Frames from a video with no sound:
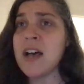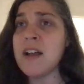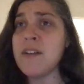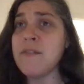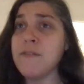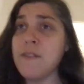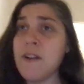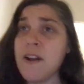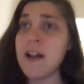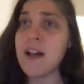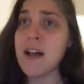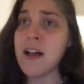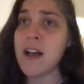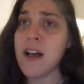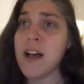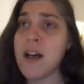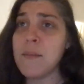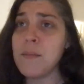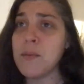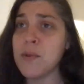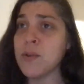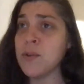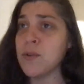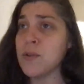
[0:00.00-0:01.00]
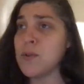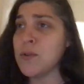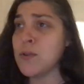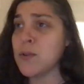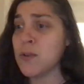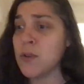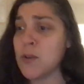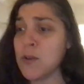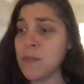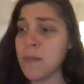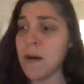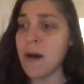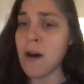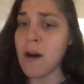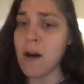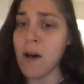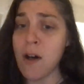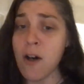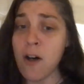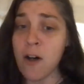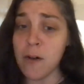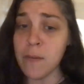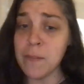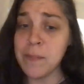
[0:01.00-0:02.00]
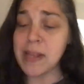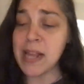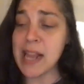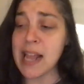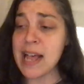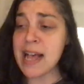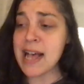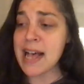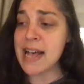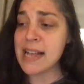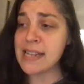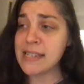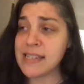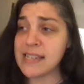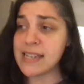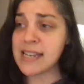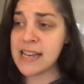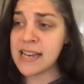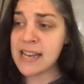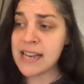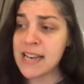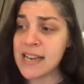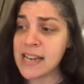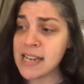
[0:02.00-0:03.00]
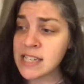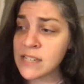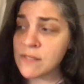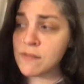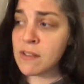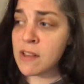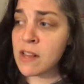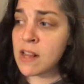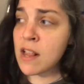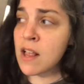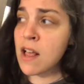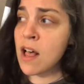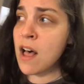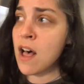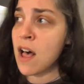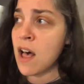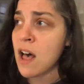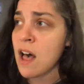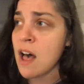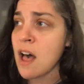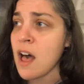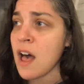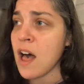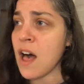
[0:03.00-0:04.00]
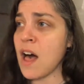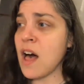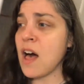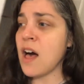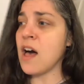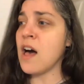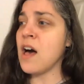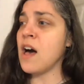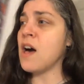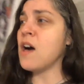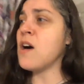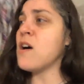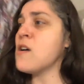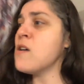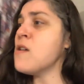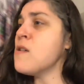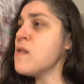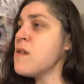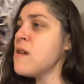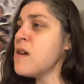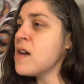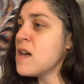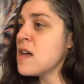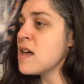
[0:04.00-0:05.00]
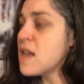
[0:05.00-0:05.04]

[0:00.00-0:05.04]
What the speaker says: from whom all blessings flow.